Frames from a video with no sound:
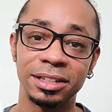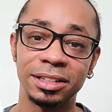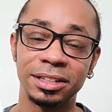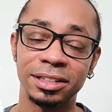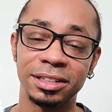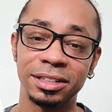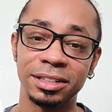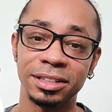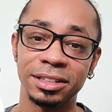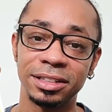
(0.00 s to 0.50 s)

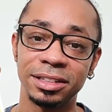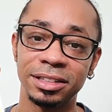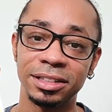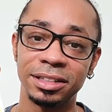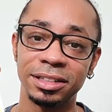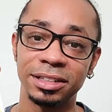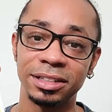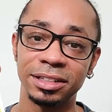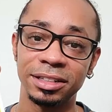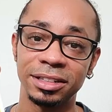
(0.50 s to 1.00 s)

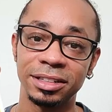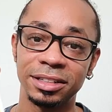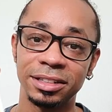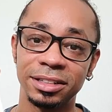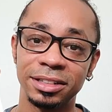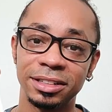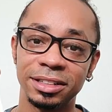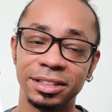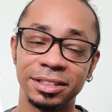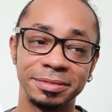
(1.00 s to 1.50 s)

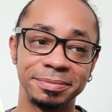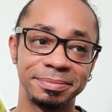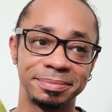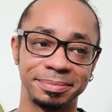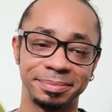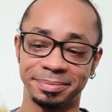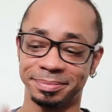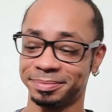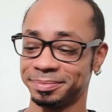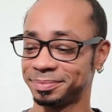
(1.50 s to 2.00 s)

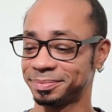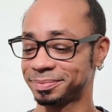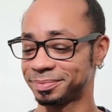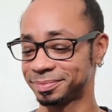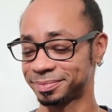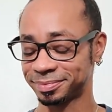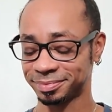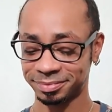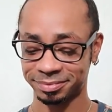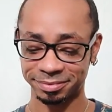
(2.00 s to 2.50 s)

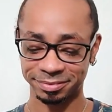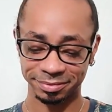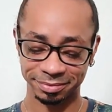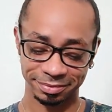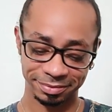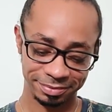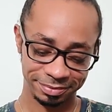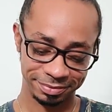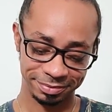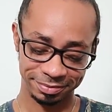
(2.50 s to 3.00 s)

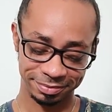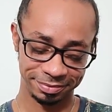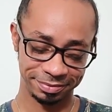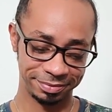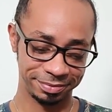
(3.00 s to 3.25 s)
Nothing is said.